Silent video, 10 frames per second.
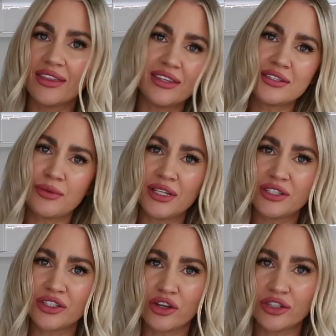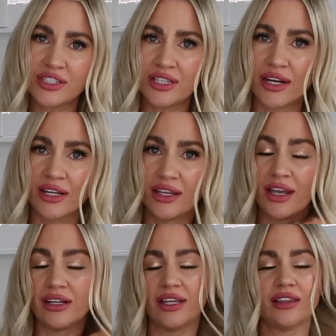This one is so stunning,
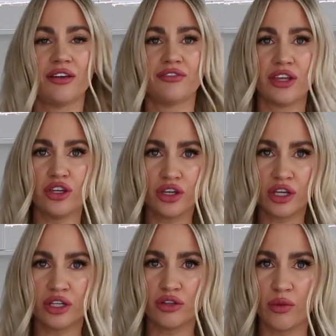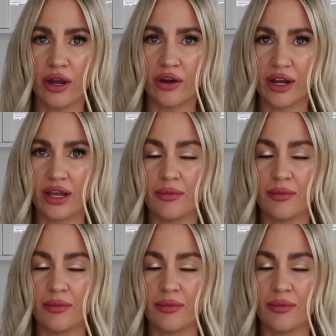and I love that you can wear it